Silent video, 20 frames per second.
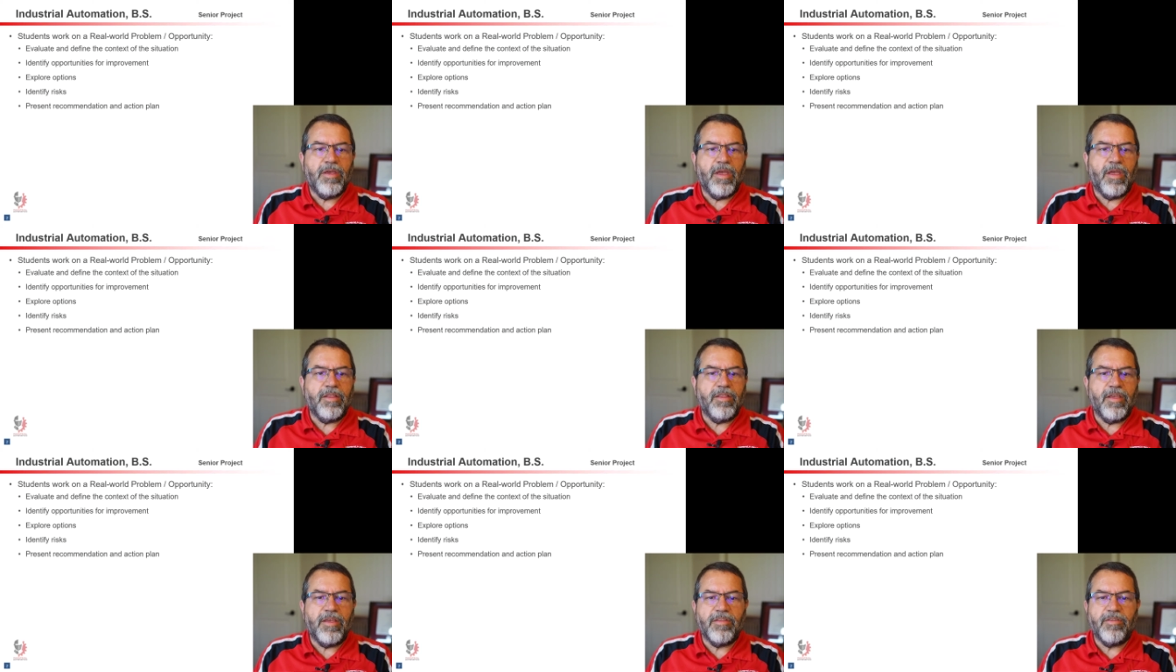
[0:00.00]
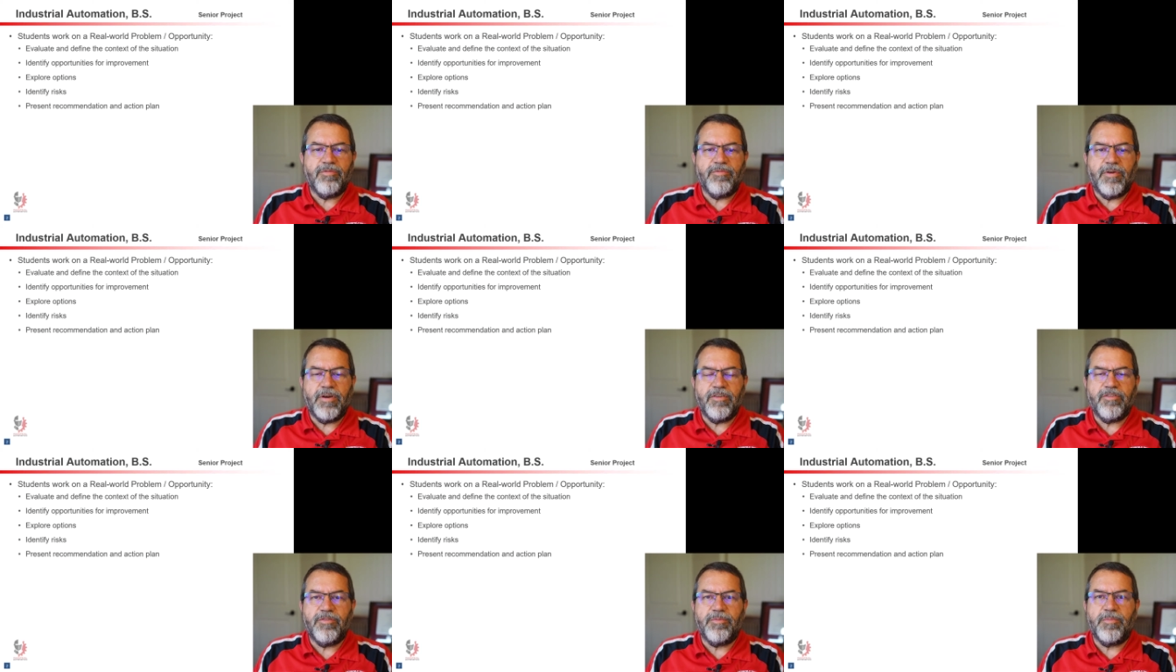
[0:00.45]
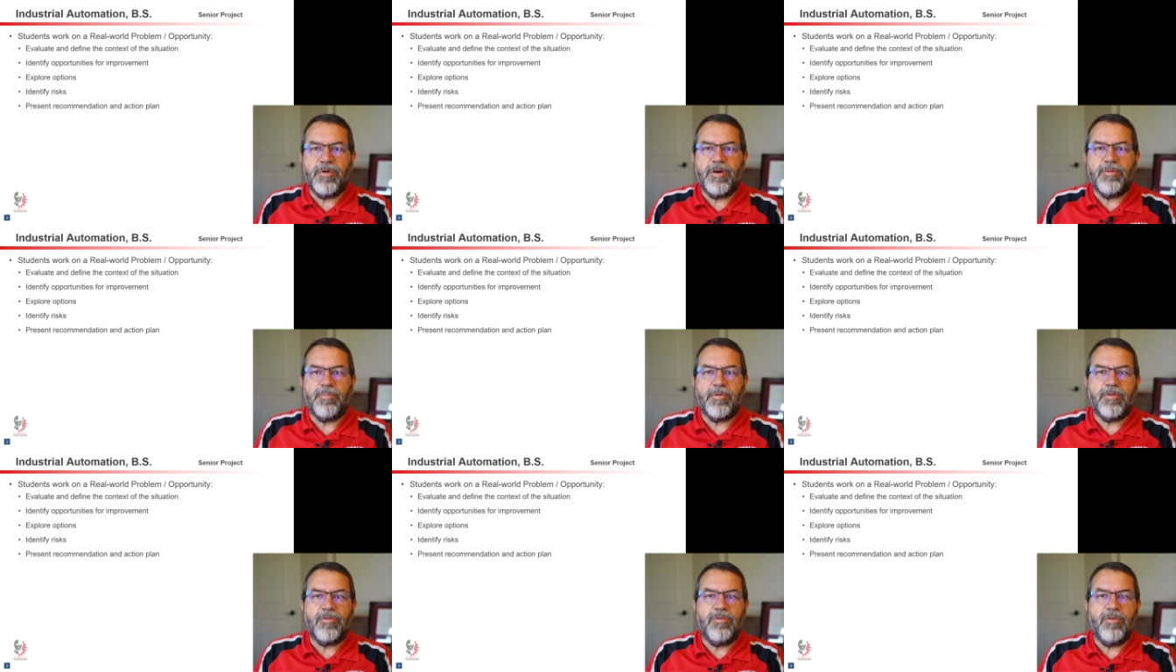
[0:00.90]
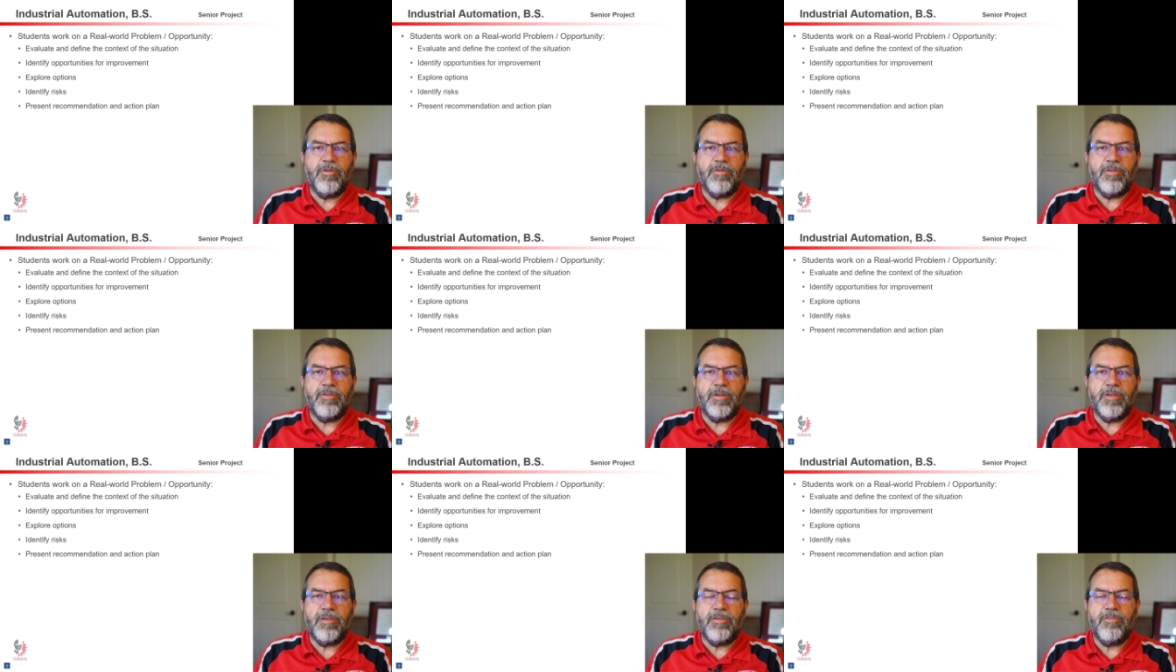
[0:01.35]
Identify some
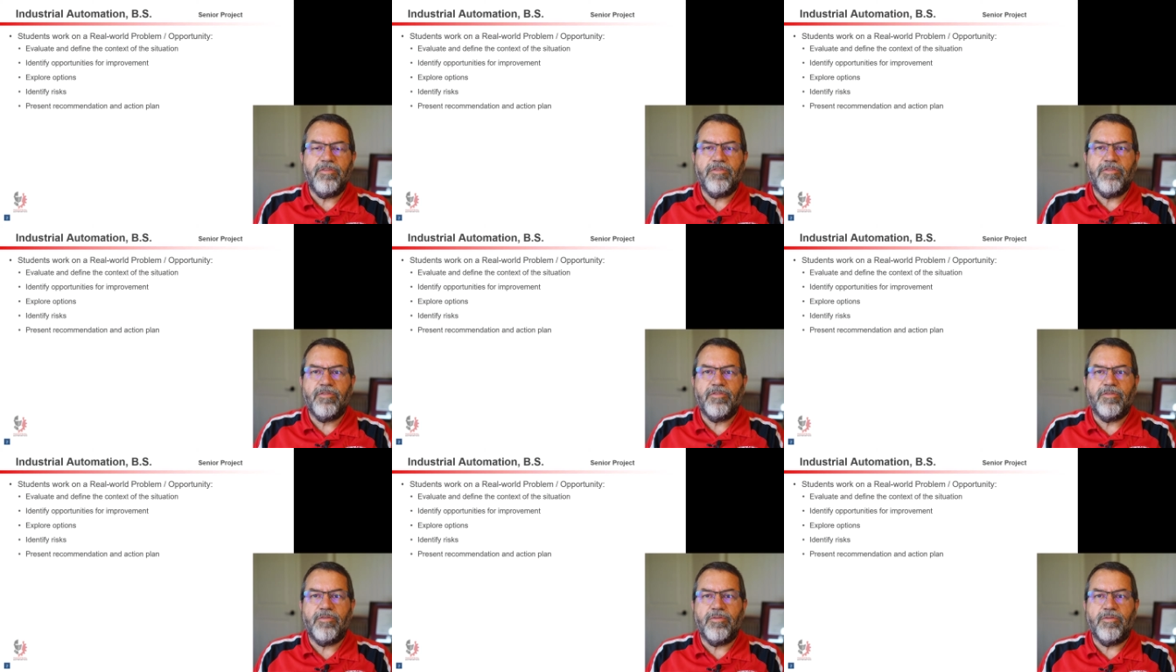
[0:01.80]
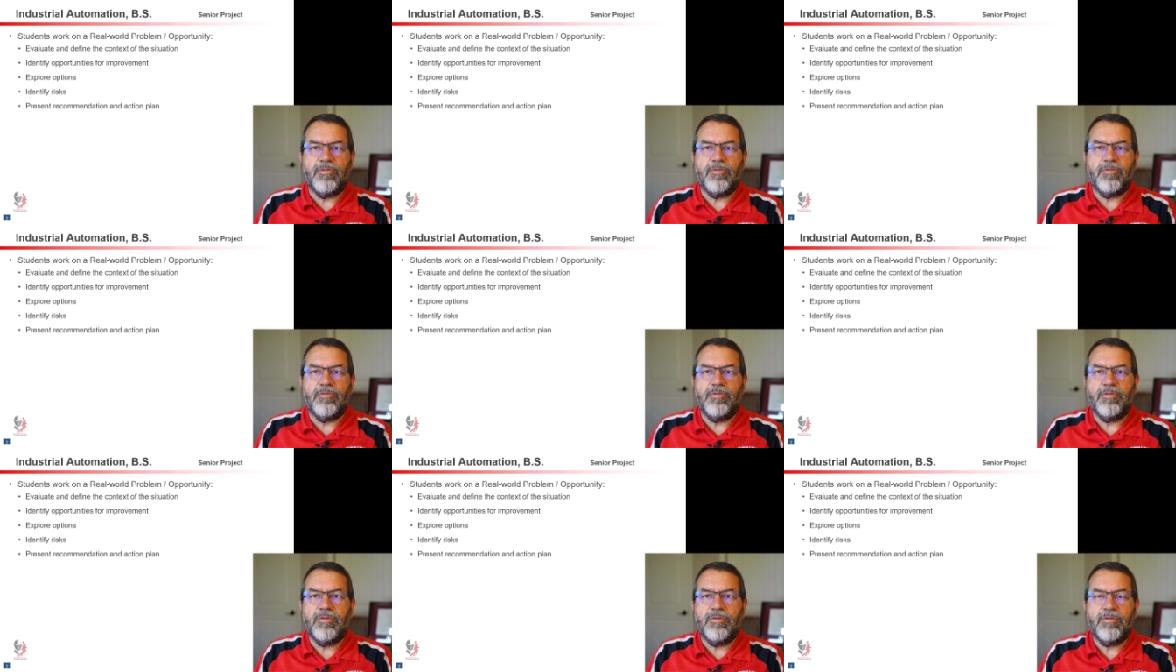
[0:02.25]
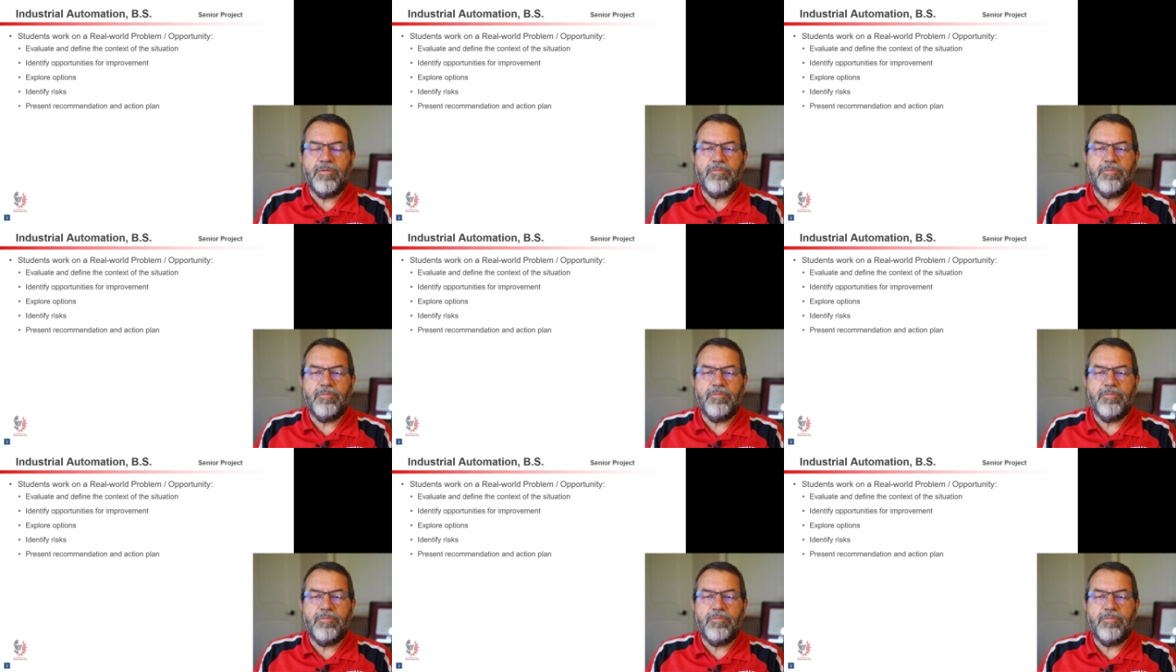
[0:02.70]
opportunities to